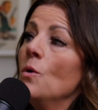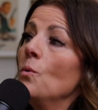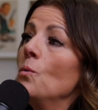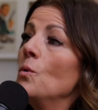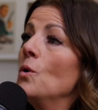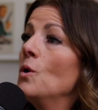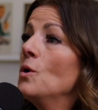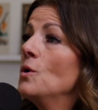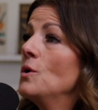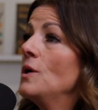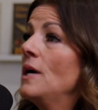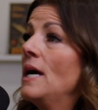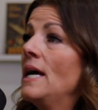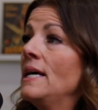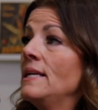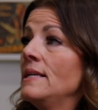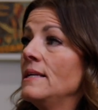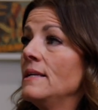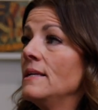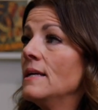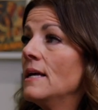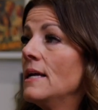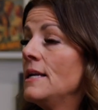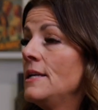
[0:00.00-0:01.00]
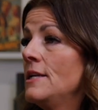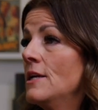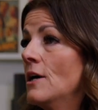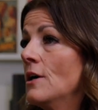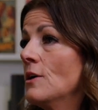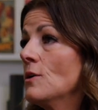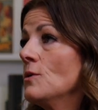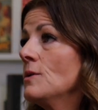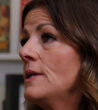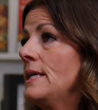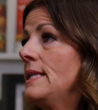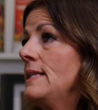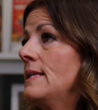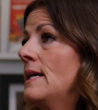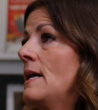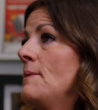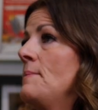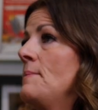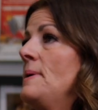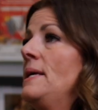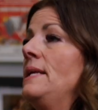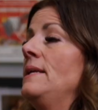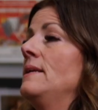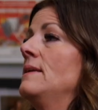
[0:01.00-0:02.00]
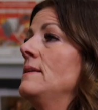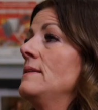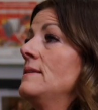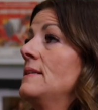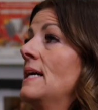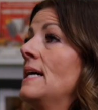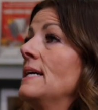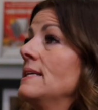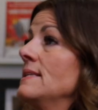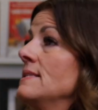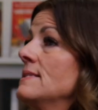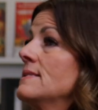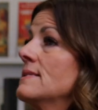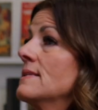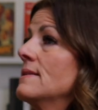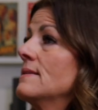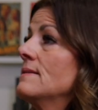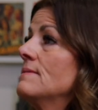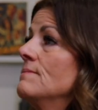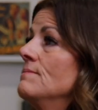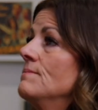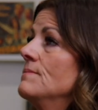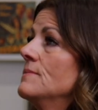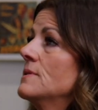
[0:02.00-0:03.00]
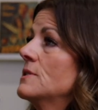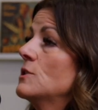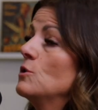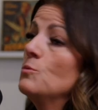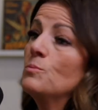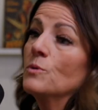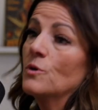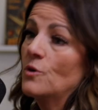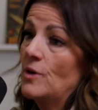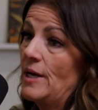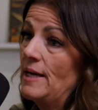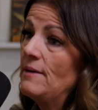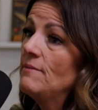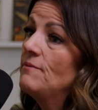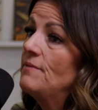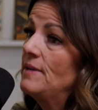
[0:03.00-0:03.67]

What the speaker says: Well, and not only, I mean, that is super great